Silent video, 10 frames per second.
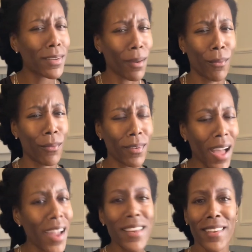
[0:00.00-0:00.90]
don't.
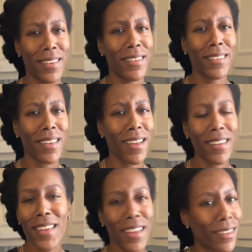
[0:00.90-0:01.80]
I didn't.
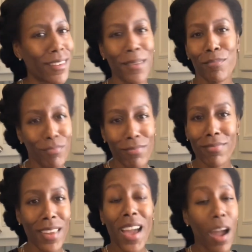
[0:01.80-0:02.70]
And
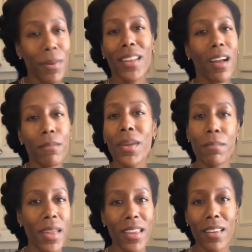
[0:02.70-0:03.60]
I mean, I've been
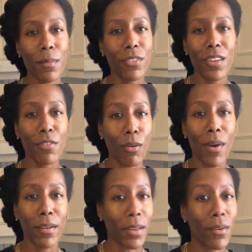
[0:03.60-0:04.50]
making kimchi for a
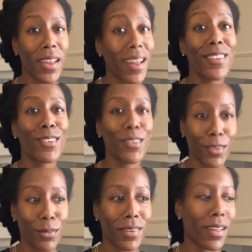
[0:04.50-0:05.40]
while now and I
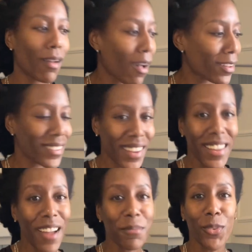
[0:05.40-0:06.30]
still was like, oh, dang,
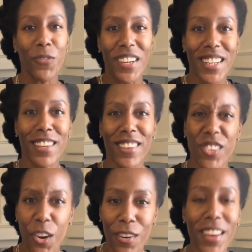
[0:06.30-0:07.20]
I forgot the
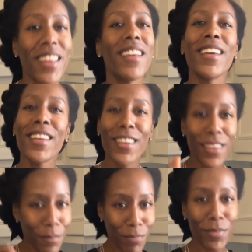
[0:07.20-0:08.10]
ginger.
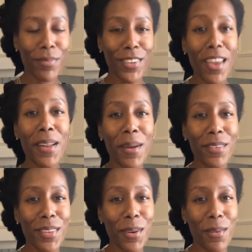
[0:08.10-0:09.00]
Shout out
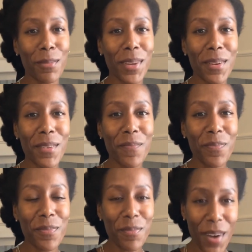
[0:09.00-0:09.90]
to the Caribbean
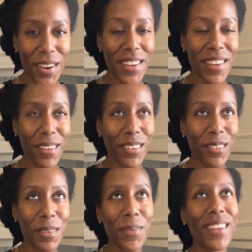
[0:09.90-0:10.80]
market down the
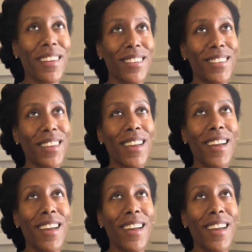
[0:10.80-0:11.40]
street, because